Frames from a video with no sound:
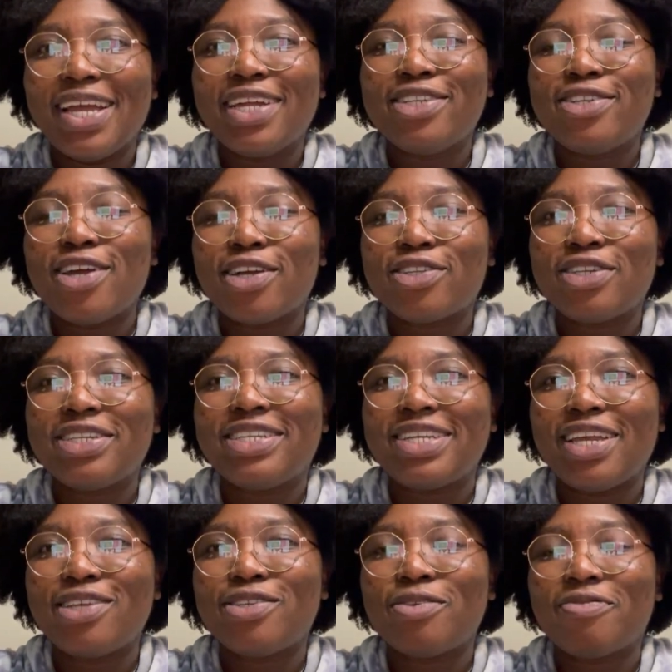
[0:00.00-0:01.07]
Dr.
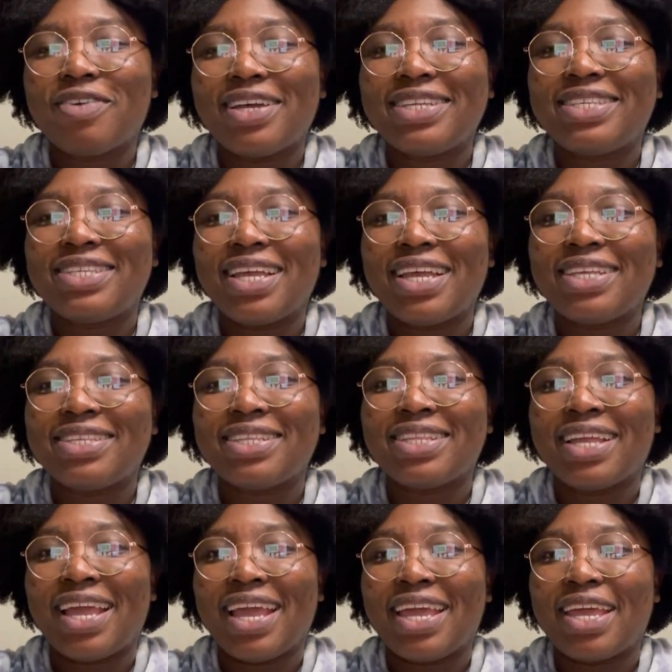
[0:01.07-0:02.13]
J. Sufka says in
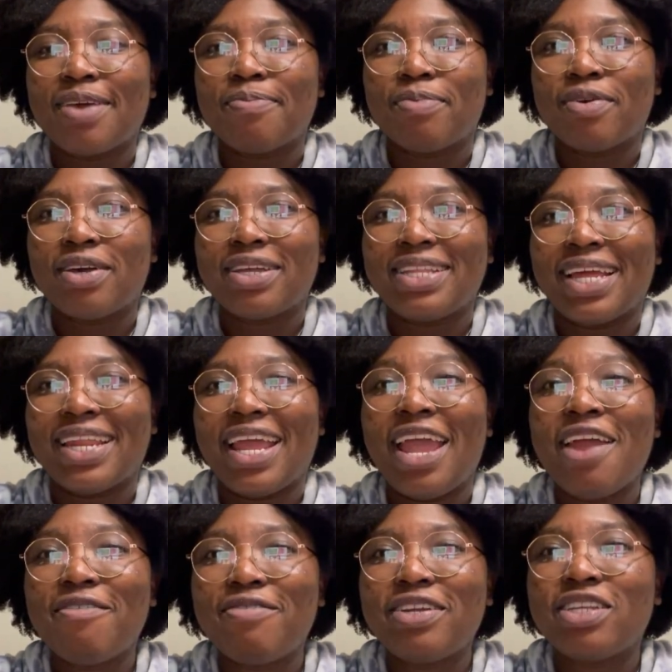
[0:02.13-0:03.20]
the A Game book that
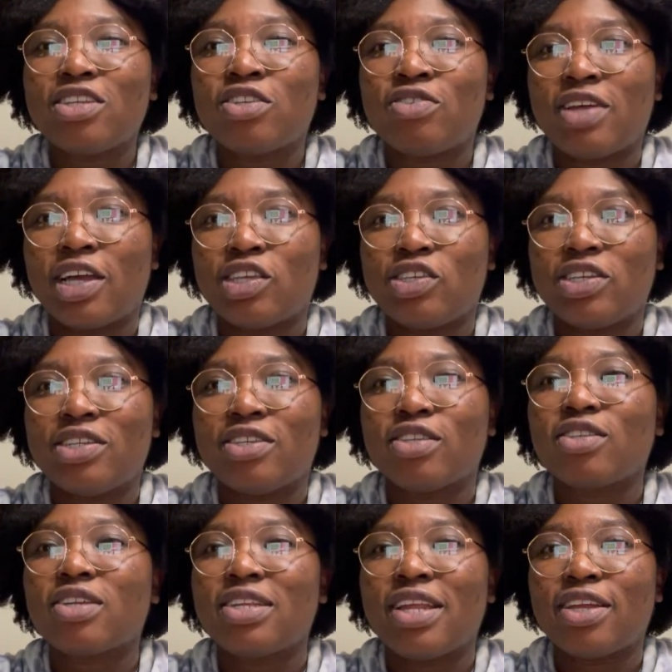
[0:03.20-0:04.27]
every distraction
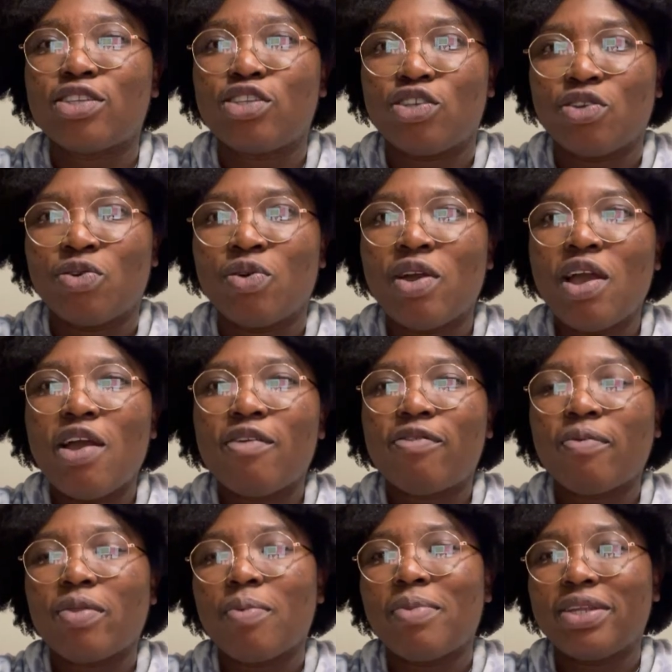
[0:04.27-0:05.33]
disconnects you
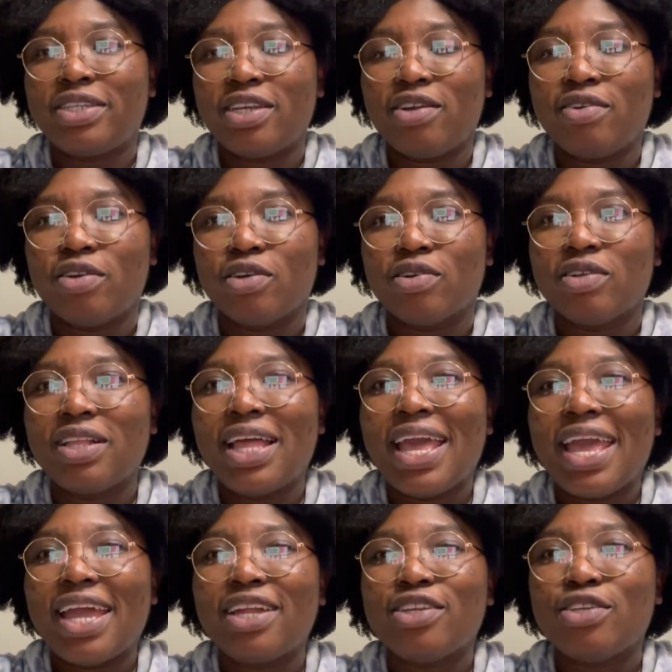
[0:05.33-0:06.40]
from the material
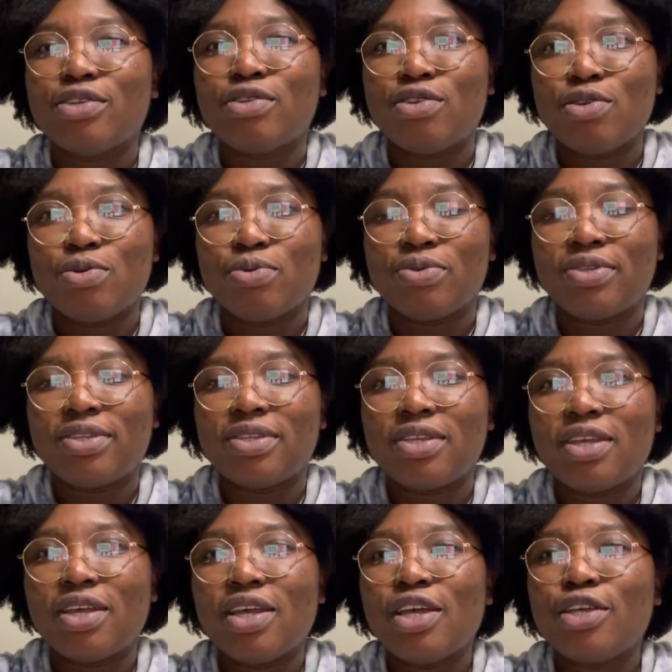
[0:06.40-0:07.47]
and you lose.
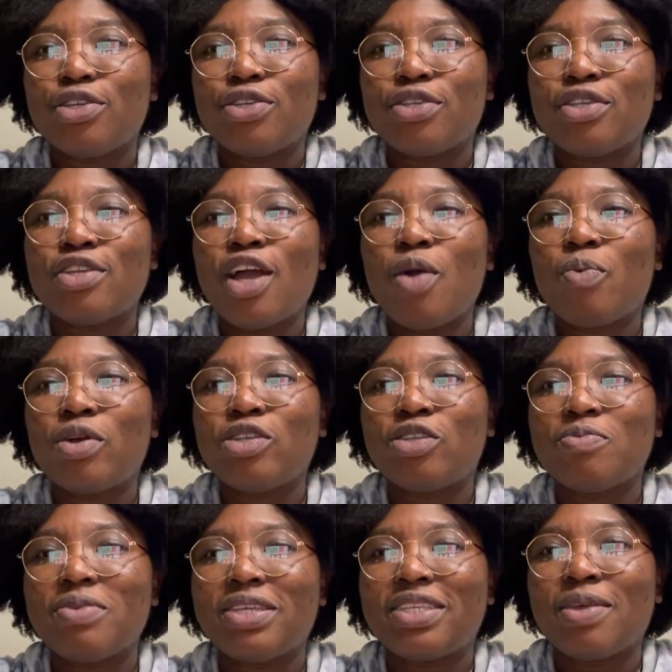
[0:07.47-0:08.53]
You do not want to
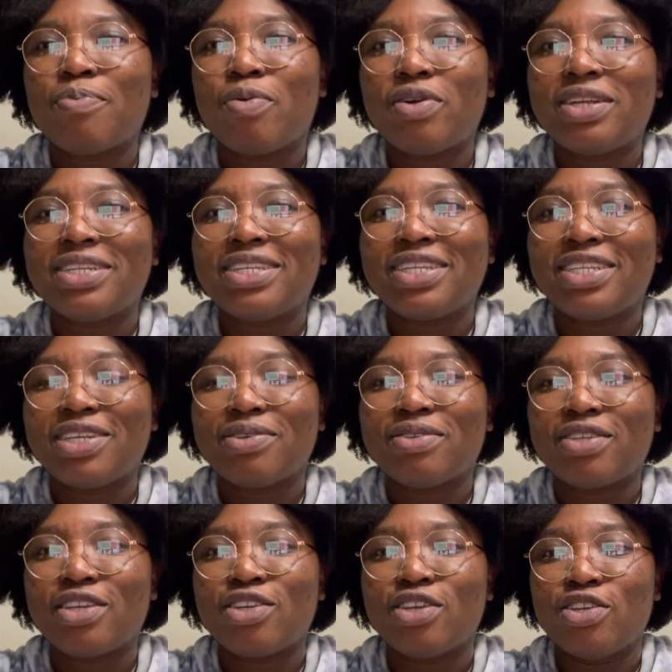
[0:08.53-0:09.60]
miss important details
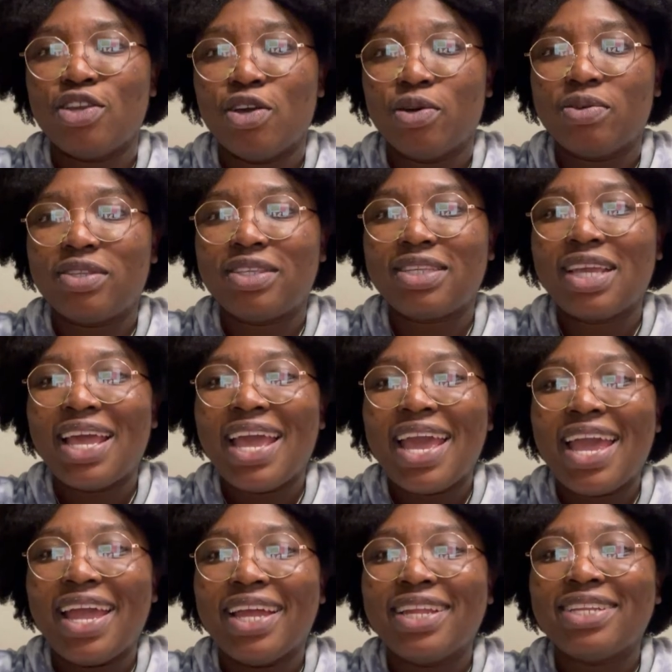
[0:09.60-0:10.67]
in your notes,
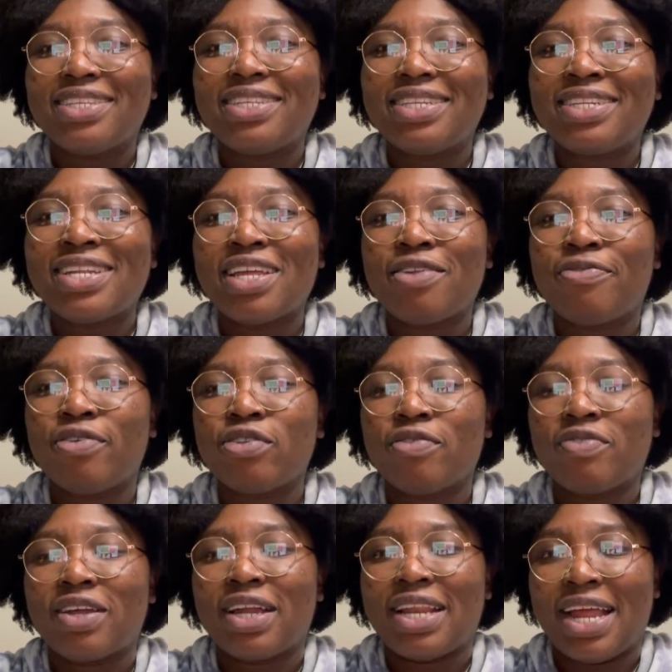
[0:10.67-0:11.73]
and sitting at the front of
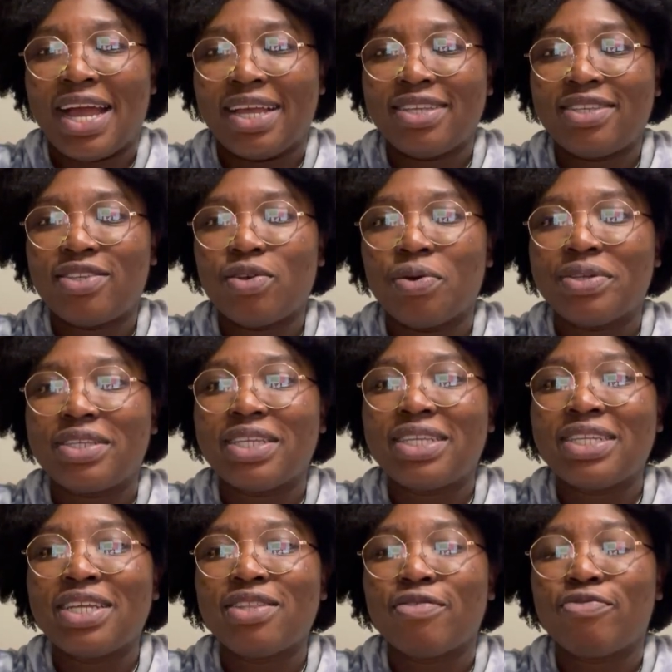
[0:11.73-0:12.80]
the class or
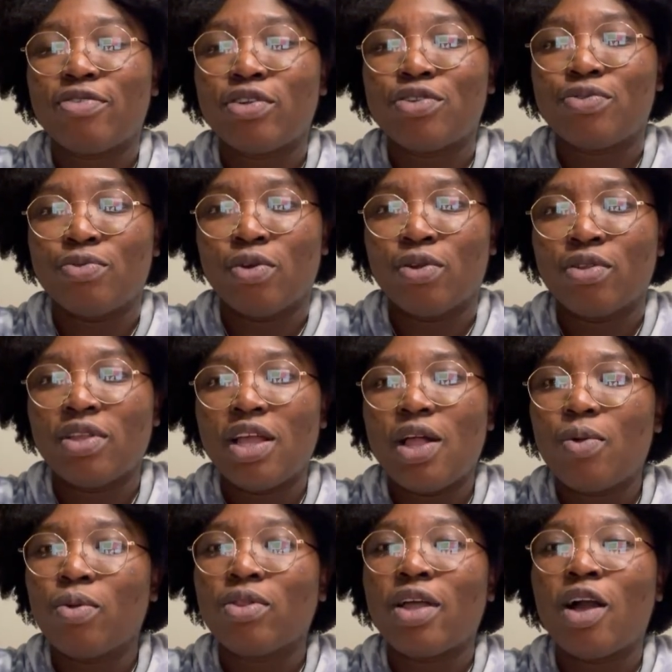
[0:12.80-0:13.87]
sitting in the front row
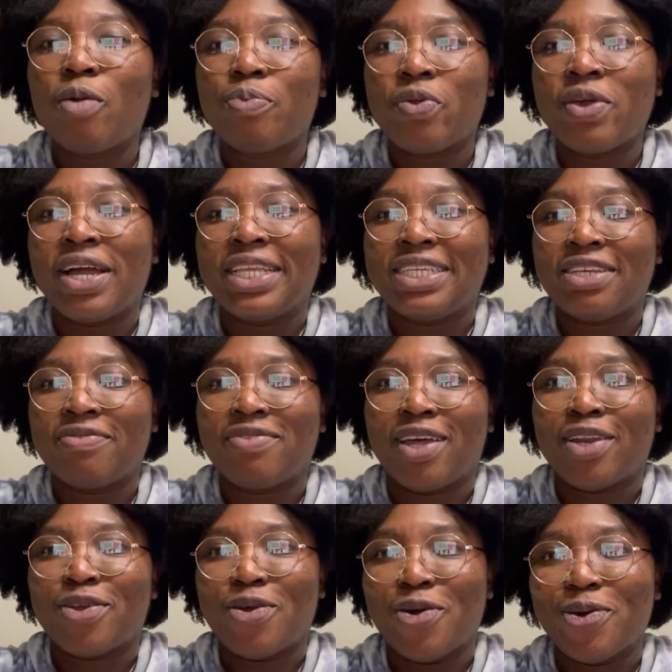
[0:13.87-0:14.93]
will help you achieve
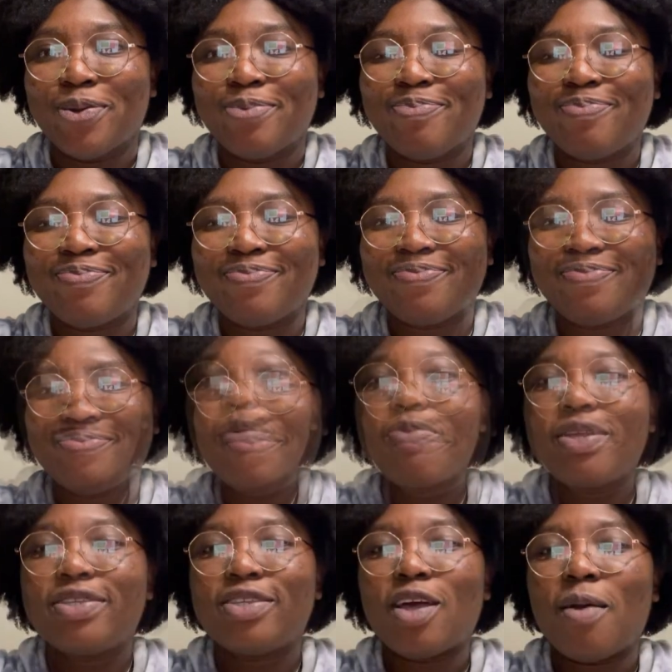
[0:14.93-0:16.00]
that goal. To wrap
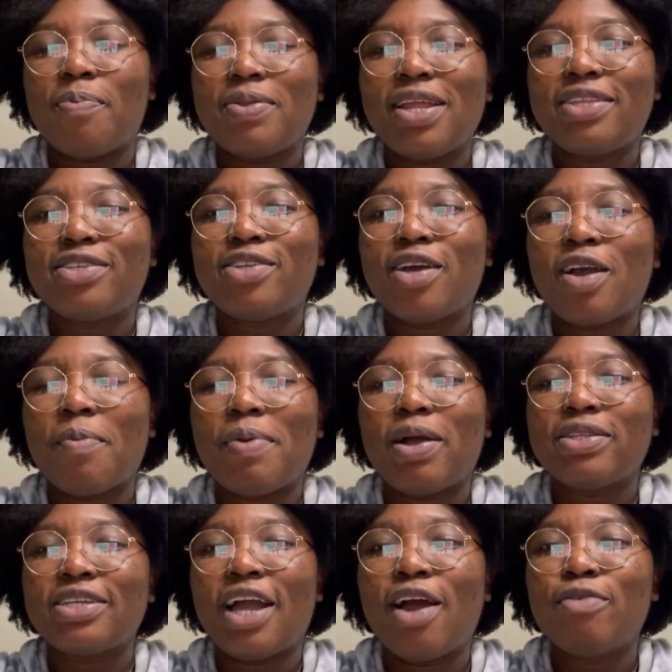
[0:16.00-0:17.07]
this up, let's talk
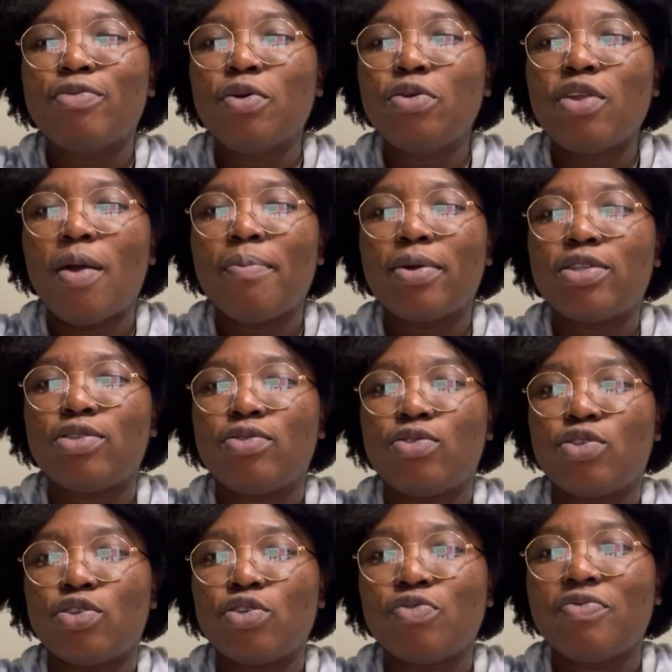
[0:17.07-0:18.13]
about how rule number
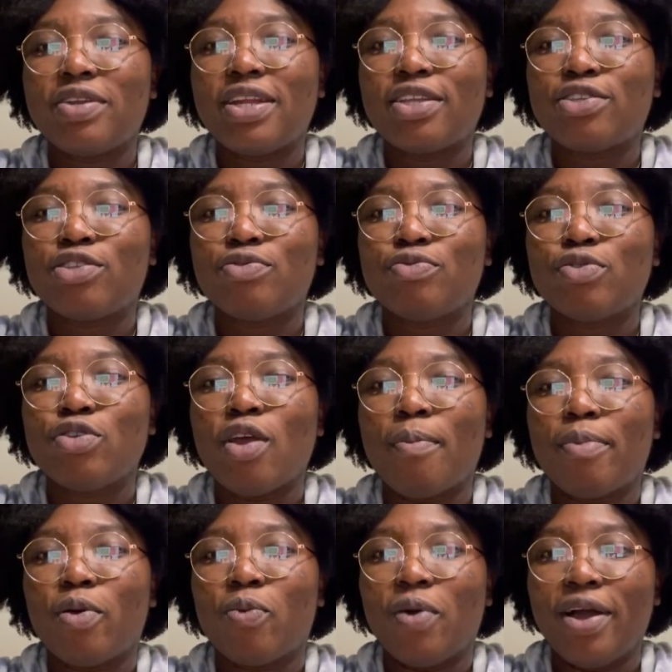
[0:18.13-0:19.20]
2 relates to rule
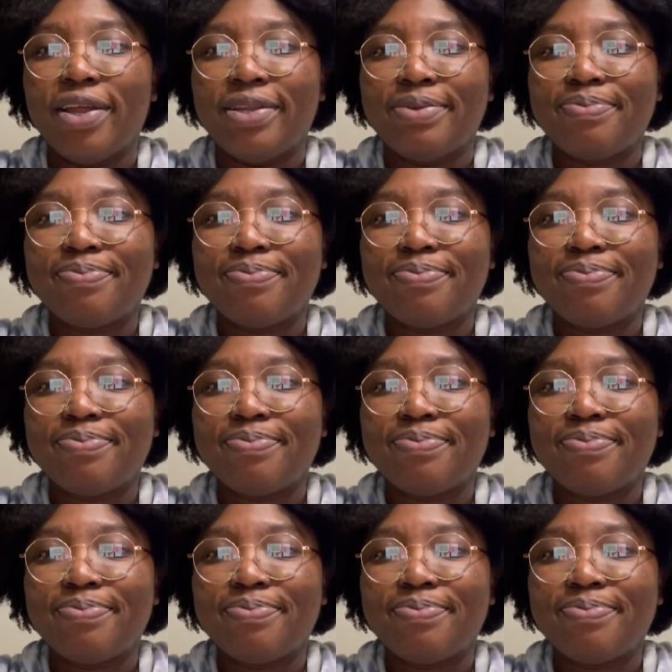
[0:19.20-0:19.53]
number 1.